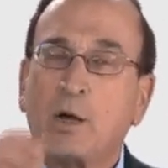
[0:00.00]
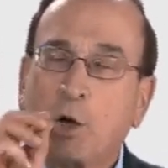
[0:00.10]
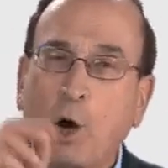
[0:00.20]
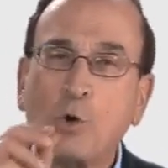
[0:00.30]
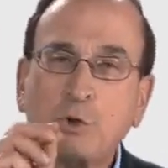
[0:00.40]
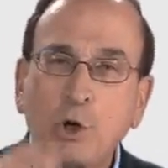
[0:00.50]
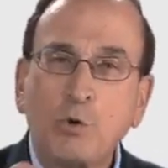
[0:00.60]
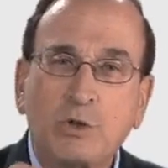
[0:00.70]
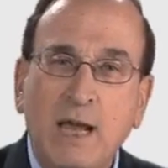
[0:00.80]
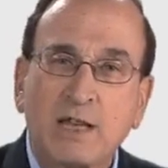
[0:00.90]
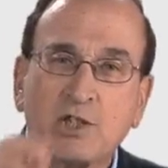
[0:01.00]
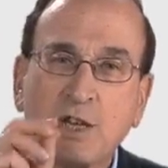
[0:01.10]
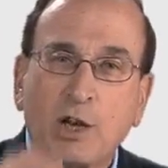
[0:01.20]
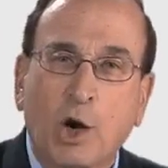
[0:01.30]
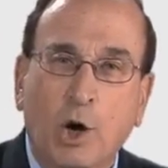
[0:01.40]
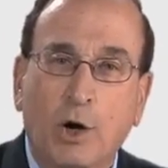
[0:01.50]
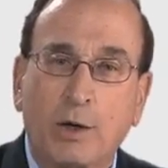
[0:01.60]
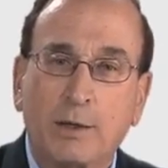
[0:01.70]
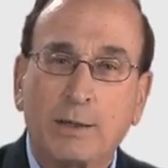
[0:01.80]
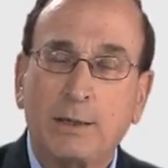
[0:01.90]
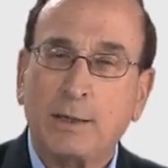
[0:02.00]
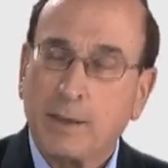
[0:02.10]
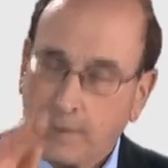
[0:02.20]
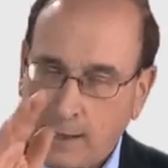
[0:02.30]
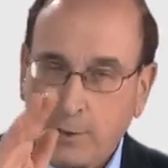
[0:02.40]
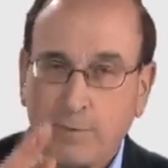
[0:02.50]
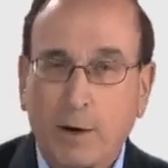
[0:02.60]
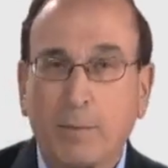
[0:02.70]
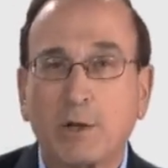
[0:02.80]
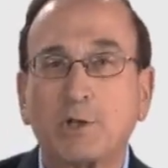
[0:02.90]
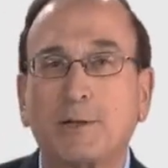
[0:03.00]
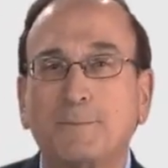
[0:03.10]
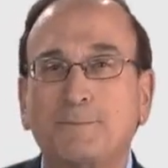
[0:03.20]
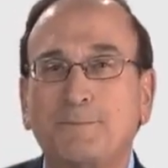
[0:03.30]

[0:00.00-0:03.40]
Go do, test, and learn. Thank you very much.